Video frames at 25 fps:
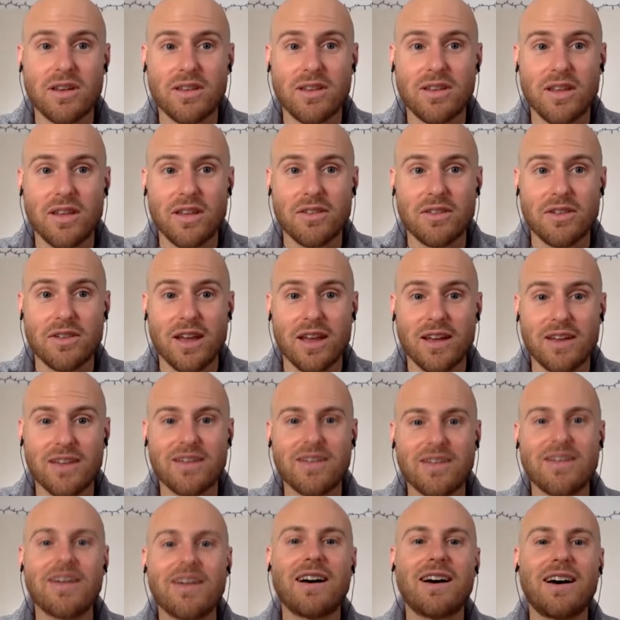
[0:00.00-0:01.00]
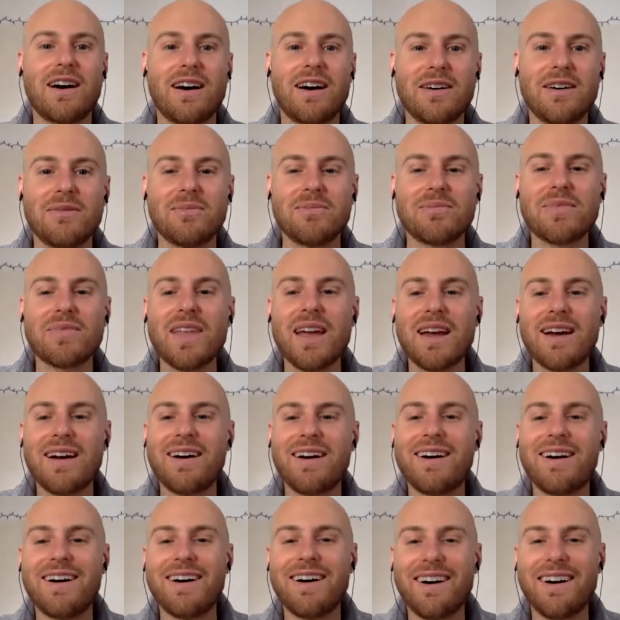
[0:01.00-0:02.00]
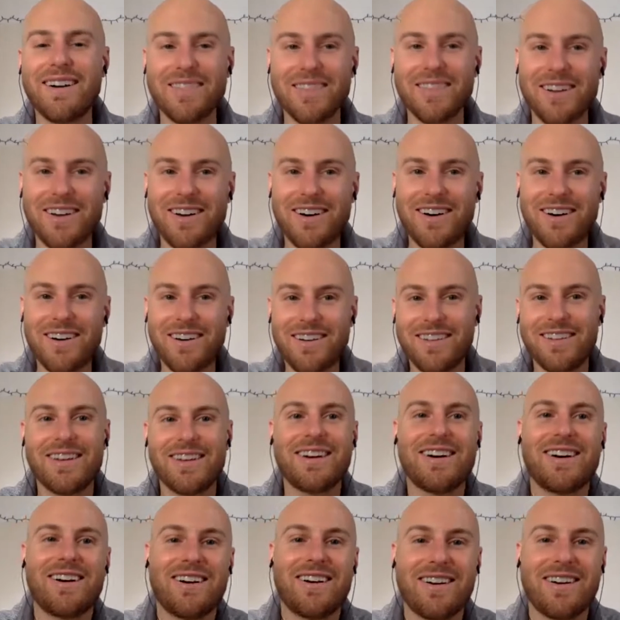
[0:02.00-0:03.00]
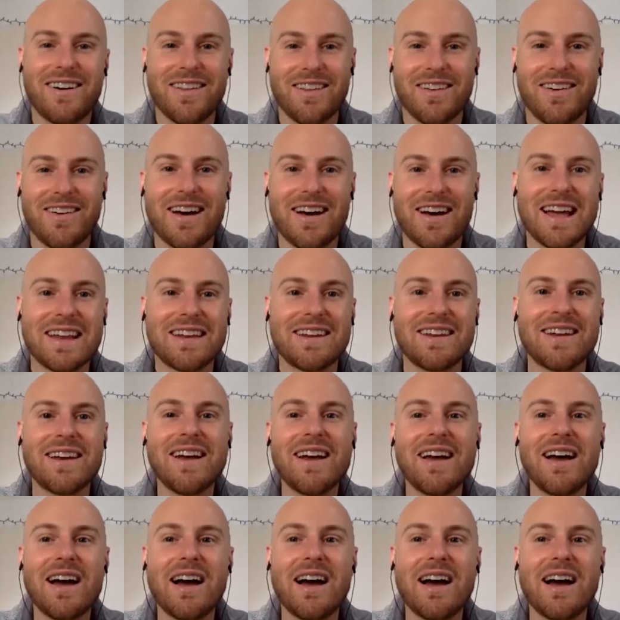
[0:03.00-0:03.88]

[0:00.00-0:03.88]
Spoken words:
the other Nick, on the call, on the line.